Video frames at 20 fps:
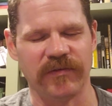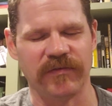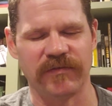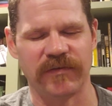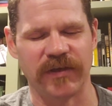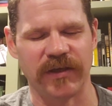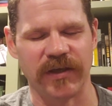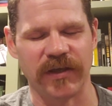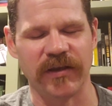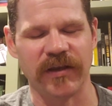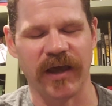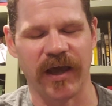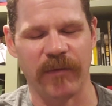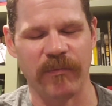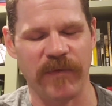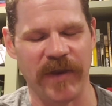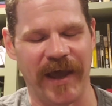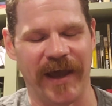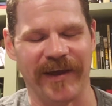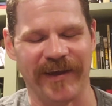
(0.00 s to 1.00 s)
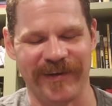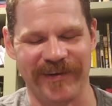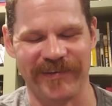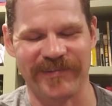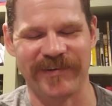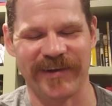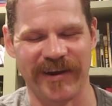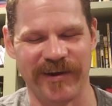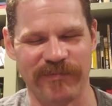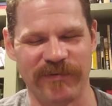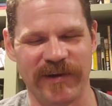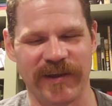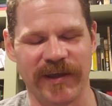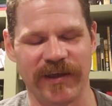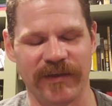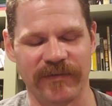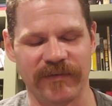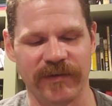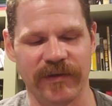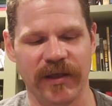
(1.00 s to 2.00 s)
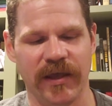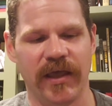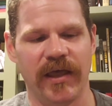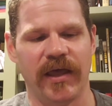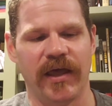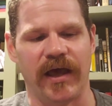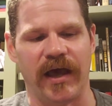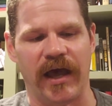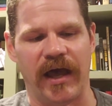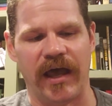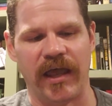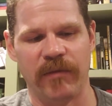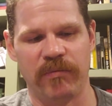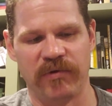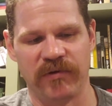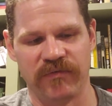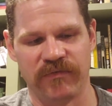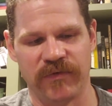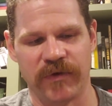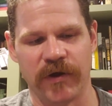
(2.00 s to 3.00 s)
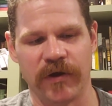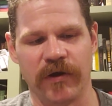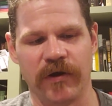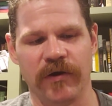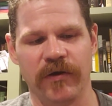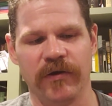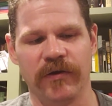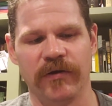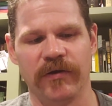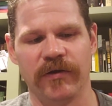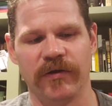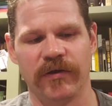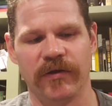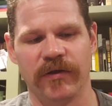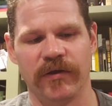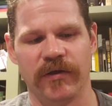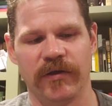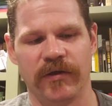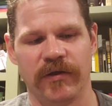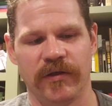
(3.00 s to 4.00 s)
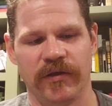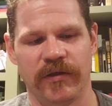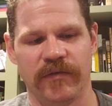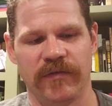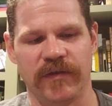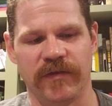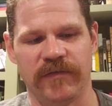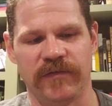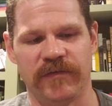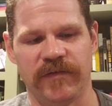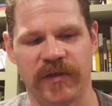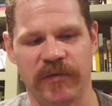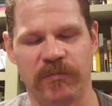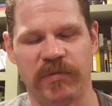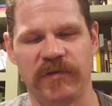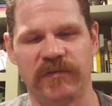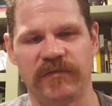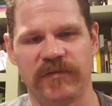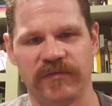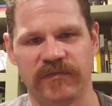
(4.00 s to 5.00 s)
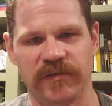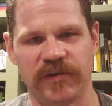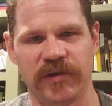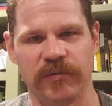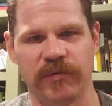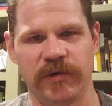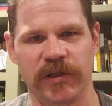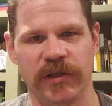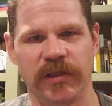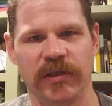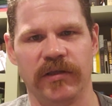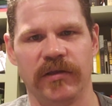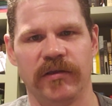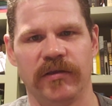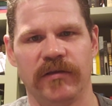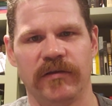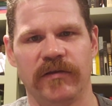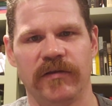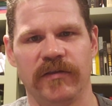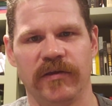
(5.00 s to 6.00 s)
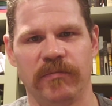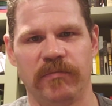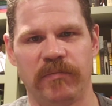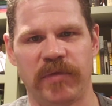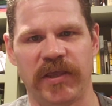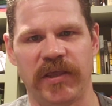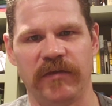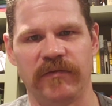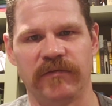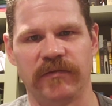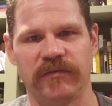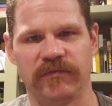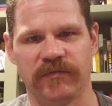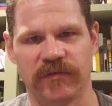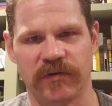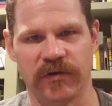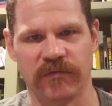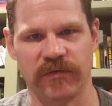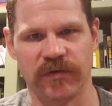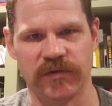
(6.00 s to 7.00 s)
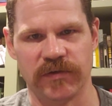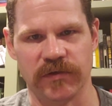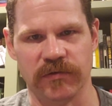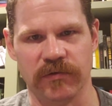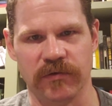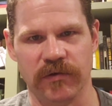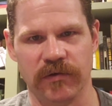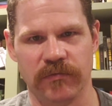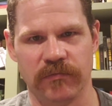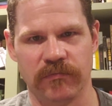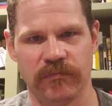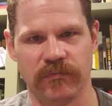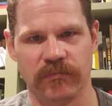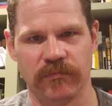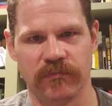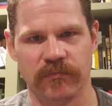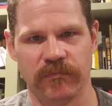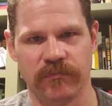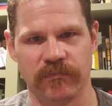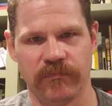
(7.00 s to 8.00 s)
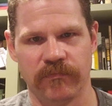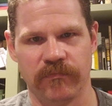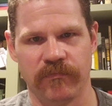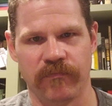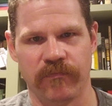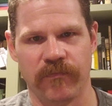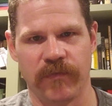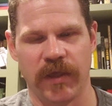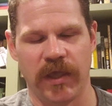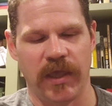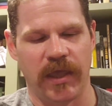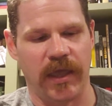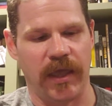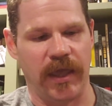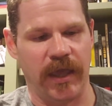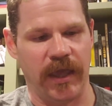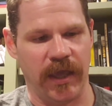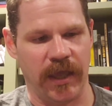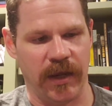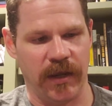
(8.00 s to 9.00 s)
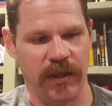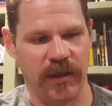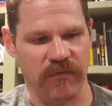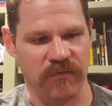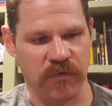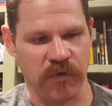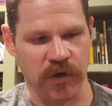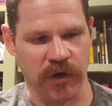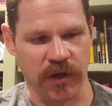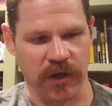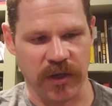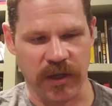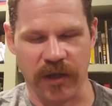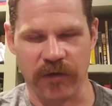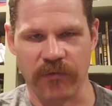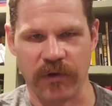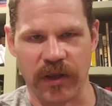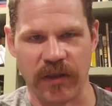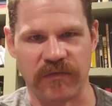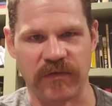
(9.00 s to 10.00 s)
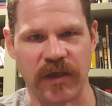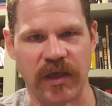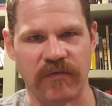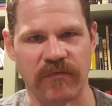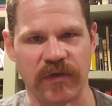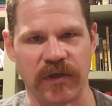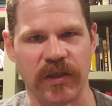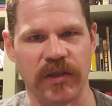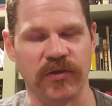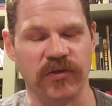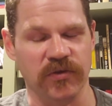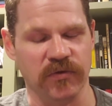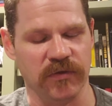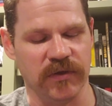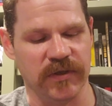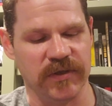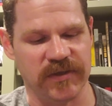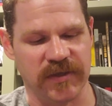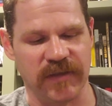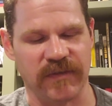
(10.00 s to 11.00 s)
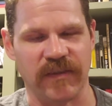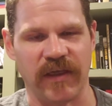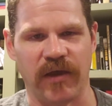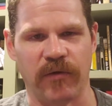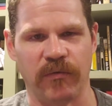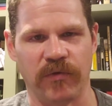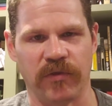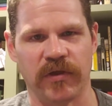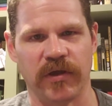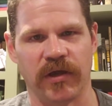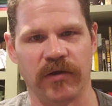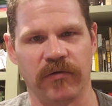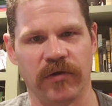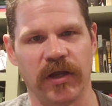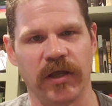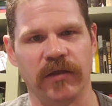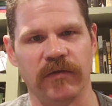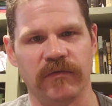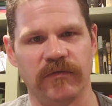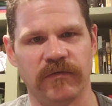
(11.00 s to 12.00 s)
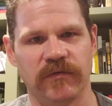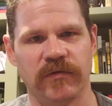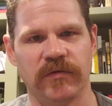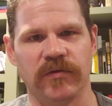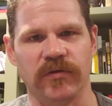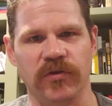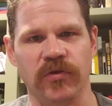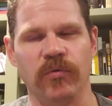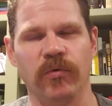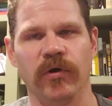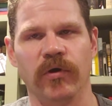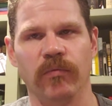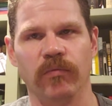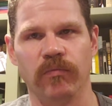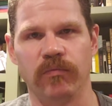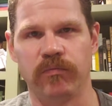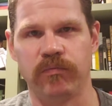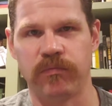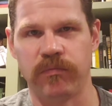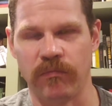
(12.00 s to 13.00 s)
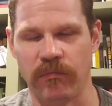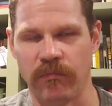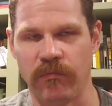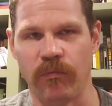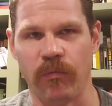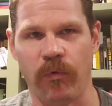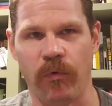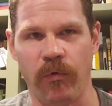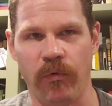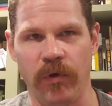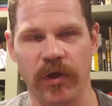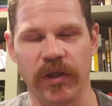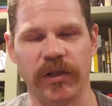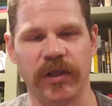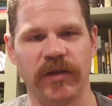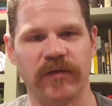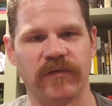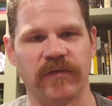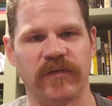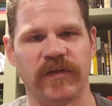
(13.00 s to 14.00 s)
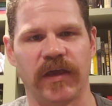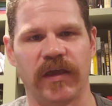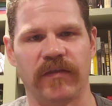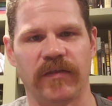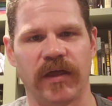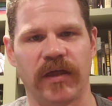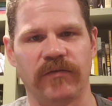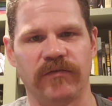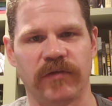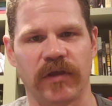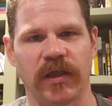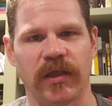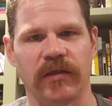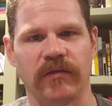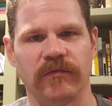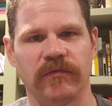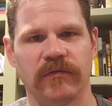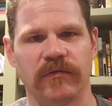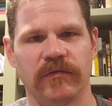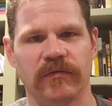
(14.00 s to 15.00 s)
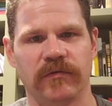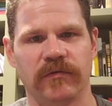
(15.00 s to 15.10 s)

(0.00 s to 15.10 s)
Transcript: see it. I'm not going to try to pronounce it. I prefer the tempest of liberty to the peace of servitude. And if you're a gun rights advocate, you get that with gun rights. You are willing to take that chance.